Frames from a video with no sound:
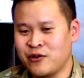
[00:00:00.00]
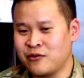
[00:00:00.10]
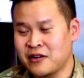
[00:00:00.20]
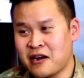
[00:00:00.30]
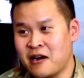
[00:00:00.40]
you
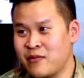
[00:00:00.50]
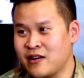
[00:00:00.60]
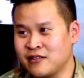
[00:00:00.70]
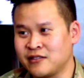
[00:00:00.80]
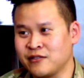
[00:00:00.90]
go into
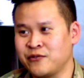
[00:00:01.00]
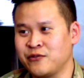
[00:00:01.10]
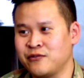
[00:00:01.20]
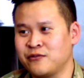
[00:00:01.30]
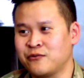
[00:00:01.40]
combat is if
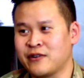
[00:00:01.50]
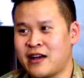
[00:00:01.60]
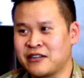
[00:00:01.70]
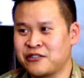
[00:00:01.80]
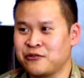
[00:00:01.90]
you were
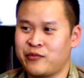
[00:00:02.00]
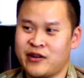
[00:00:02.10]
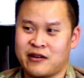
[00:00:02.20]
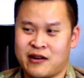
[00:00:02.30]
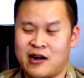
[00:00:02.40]
to actually
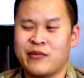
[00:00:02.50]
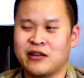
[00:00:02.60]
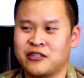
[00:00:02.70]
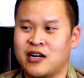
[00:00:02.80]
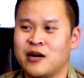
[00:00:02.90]
pick a
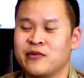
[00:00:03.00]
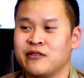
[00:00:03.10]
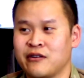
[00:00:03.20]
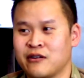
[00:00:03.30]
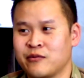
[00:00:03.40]
combat job
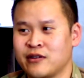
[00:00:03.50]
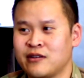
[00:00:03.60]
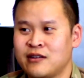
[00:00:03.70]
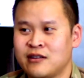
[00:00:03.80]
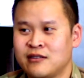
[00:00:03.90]
in the
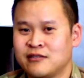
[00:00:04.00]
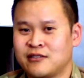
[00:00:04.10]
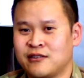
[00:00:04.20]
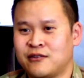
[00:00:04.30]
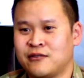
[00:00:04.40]
Army.
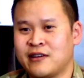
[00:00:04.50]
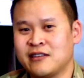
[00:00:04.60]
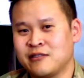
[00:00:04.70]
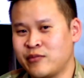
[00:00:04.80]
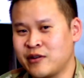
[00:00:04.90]
So
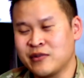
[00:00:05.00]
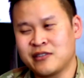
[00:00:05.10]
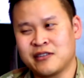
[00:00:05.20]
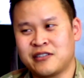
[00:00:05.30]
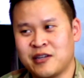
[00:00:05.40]
that's a big
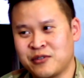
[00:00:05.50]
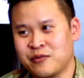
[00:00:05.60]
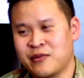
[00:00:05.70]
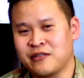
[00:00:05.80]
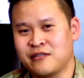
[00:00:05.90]

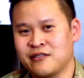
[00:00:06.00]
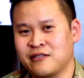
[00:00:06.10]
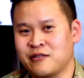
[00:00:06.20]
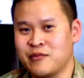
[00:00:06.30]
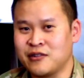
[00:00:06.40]
misconception about
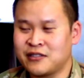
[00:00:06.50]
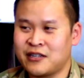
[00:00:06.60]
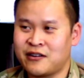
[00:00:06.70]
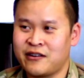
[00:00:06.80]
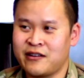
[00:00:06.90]
the
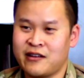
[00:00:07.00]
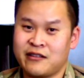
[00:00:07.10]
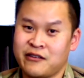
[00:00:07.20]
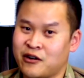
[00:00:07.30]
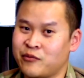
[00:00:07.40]
military
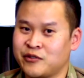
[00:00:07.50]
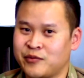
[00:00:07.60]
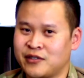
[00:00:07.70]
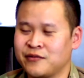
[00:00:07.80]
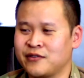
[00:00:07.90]
and the Army
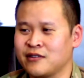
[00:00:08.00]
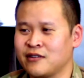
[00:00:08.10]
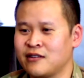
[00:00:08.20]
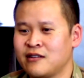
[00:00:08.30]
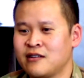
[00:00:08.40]

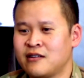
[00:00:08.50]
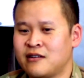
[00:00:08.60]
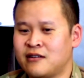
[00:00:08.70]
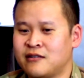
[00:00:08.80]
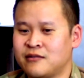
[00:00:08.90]
specifically.
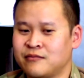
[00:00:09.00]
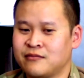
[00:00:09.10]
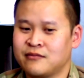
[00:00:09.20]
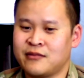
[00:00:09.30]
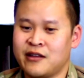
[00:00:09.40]

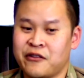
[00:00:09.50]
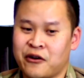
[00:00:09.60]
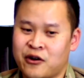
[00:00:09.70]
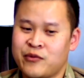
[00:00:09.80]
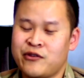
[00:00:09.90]
In the
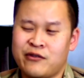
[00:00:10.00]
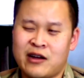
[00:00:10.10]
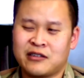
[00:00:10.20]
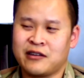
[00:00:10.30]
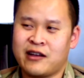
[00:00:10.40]
Army, you
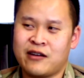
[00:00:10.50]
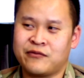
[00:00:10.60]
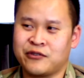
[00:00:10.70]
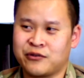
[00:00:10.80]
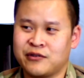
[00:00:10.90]
actually
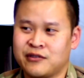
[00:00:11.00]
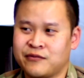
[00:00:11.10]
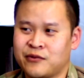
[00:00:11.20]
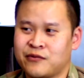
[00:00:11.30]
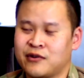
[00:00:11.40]
have the choice
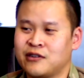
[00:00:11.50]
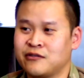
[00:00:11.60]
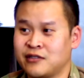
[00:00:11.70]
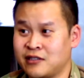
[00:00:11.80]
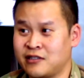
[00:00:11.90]
of over
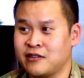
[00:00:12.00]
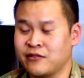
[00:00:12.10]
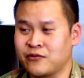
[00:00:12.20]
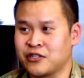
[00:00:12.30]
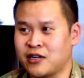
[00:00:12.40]
160
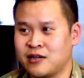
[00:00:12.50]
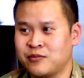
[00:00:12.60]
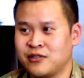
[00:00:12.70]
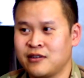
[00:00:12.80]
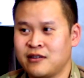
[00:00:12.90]
different
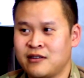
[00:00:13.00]
jobs,